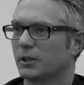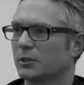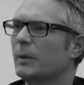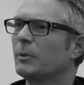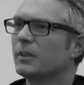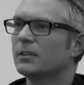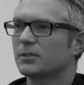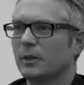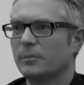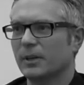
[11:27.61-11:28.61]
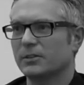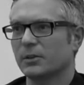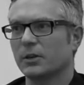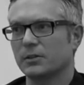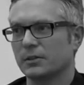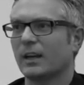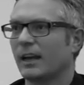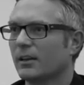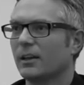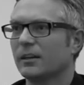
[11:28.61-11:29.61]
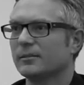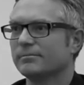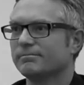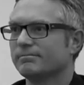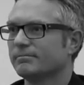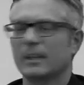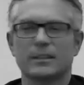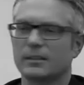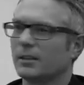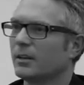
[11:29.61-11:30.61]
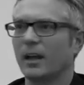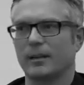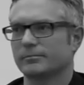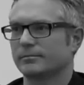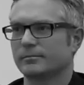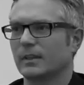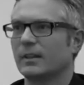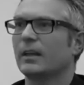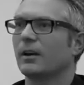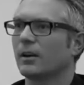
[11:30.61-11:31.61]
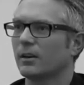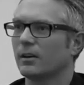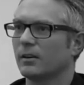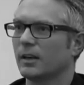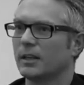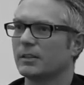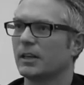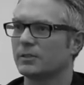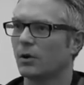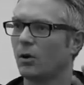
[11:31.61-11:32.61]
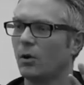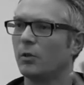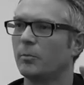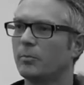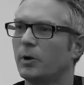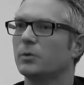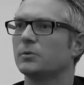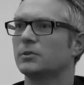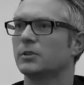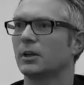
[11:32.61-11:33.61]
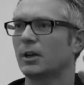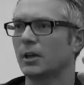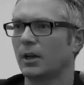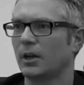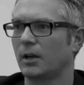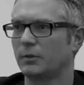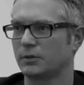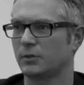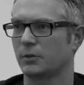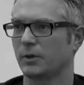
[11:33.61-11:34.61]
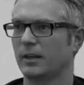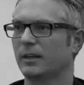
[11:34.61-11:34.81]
People think screenplays are a dialogue. It's, they're not. They are, it's, it's all the bones of the story.